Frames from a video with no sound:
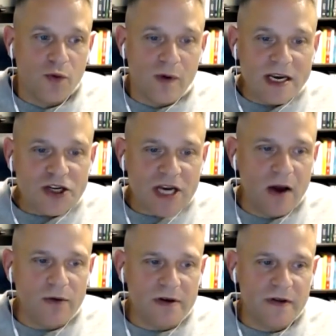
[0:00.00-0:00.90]
reach
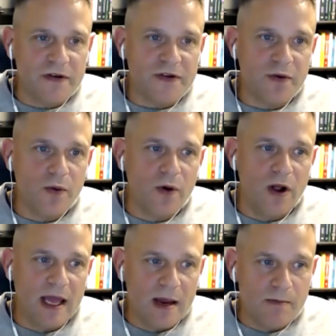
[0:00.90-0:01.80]
out to the
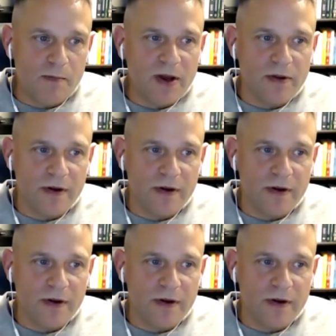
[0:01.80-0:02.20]
school and build